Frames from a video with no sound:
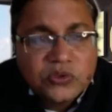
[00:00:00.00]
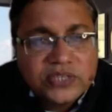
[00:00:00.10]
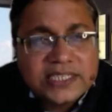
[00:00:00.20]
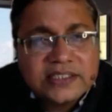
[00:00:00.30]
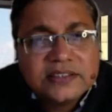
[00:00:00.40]

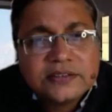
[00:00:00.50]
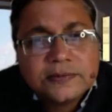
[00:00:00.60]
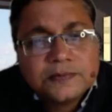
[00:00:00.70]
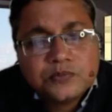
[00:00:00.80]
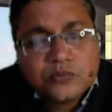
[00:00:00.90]

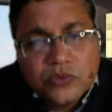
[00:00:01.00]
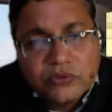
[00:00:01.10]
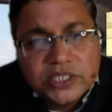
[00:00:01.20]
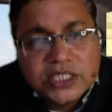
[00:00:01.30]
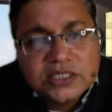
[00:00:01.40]
sectors
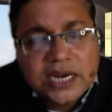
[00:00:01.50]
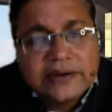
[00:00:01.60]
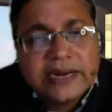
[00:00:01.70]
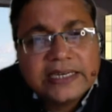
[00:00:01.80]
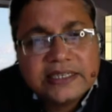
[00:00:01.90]
which is
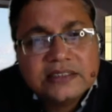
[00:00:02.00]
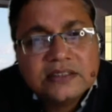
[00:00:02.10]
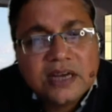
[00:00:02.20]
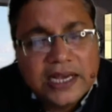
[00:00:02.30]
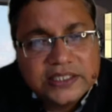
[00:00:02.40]

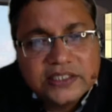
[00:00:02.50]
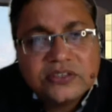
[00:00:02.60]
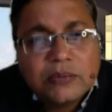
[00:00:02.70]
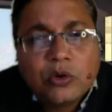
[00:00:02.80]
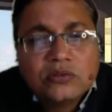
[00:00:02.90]
attracting the
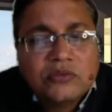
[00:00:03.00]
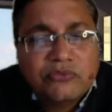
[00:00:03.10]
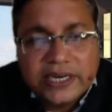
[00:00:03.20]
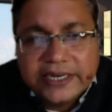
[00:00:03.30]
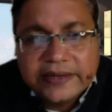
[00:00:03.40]
highest amount of
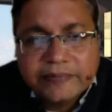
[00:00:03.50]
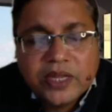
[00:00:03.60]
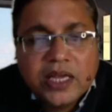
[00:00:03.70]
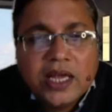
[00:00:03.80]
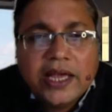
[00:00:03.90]
funding
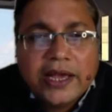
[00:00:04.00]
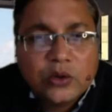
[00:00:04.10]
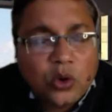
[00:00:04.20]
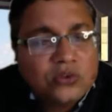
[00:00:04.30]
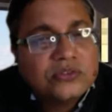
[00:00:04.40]

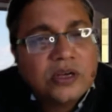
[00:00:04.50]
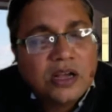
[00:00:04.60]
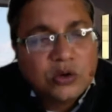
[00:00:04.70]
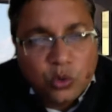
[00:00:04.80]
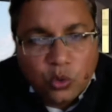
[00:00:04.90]
across the
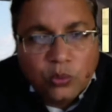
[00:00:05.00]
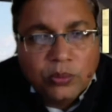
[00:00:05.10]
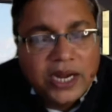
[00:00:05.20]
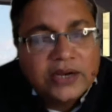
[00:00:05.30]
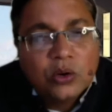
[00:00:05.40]

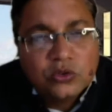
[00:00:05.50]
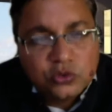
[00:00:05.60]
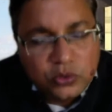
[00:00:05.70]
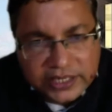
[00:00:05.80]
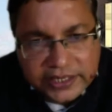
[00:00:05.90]
globe and
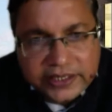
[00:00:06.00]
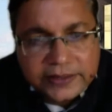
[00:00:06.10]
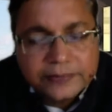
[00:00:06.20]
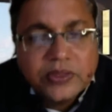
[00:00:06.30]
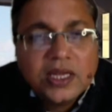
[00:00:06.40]
also in
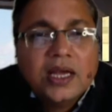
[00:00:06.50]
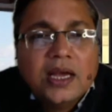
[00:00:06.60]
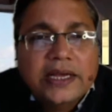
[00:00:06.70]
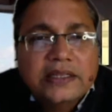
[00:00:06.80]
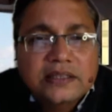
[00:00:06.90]
India,
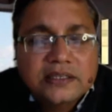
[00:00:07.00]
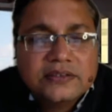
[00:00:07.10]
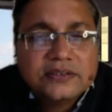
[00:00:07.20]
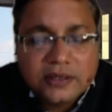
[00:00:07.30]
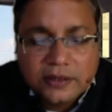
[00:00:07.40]
in
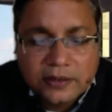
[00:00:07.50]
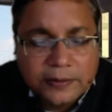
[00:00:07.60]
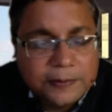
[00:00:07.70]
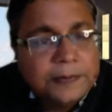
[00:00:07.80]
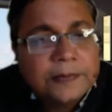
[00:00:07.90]
this
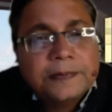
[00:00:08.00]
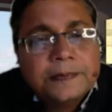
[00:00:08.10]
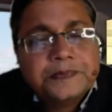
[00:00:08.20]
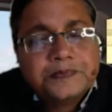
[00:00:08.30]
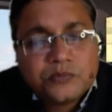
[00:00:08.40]

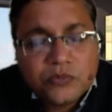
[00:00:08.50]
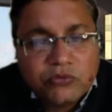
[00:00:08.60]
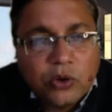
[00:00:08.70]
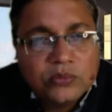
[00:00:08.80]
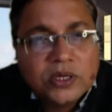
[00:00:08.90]

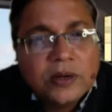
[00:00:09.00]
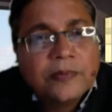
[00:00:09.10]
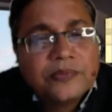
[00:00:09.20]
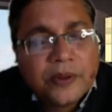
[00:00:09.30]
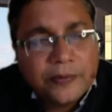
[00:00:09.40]
from
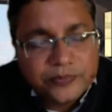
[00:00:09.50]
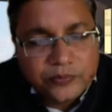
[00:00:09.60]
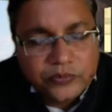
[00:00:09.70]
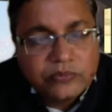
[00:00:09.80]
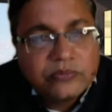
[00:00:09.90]
the
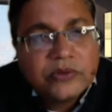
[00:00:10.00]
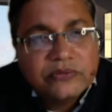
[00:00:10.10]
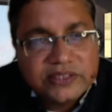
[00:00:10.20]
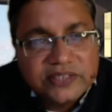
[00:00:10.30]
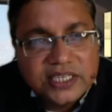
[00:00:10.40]

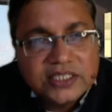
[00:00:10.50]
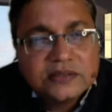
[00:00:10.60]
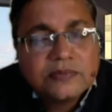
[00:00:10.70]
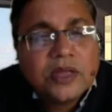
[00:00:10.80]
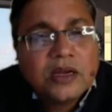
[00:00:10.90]

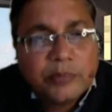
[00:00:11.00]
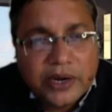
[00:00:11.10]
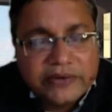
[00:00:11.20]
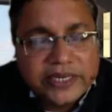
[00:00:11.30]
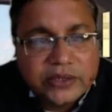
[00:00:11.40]
VCs,
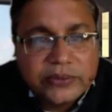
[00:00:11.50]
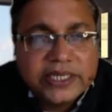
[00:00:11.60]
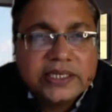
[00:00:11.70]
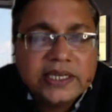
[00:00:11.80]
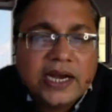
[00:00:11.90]
private
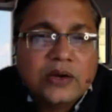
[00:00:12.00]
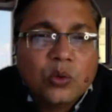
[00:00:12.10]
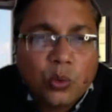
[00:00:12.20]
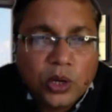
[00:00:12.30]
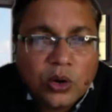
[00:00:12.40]
equity,
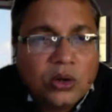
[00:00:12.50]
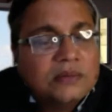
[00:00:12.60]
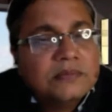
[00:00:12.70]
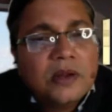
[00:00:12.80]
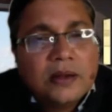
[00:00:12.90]
and
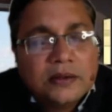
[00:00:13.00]
overall